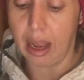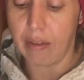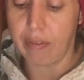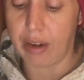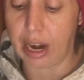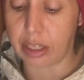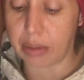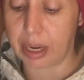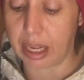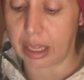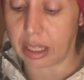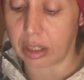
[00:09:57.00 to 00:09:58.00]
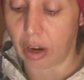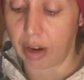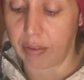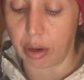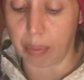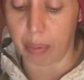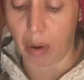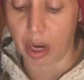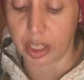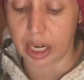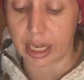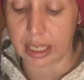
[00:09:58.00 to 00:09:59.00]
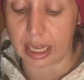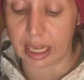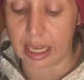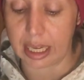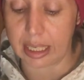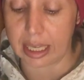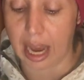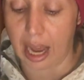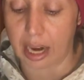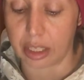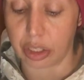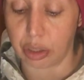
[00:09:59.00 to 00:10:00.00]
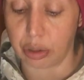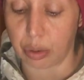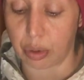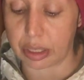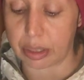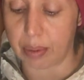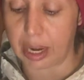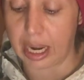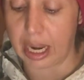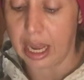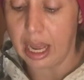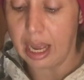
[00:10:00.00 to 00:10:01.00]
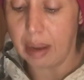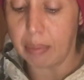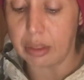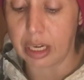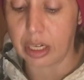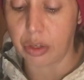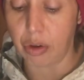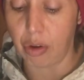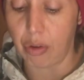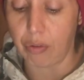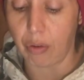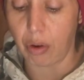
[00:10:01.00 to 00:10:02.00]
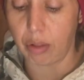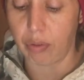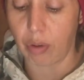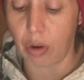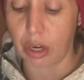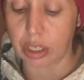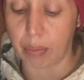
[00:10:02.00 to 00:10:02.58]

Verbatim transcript: Financial meaning the start of a new project, easy attitude towards money, potential flourish